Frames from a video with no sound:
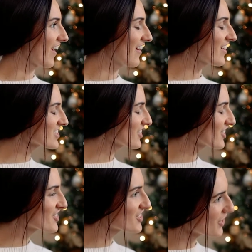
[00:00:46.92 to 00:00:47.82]
I've actually
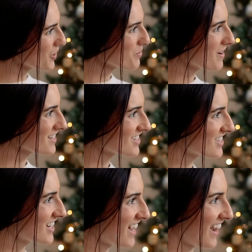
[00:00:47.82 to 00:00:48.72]
learned so much
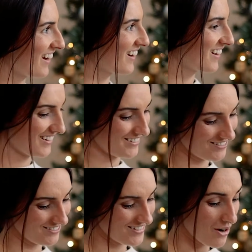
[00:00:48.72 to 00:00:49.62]
today.
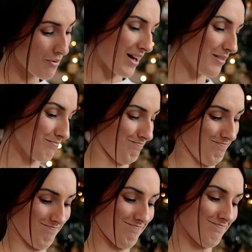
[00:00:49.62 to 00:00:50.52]
Well,
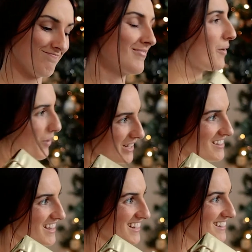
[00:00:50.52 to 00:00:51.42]
what do
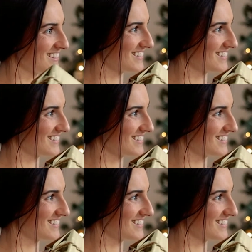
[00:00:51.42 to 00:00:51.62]
you think?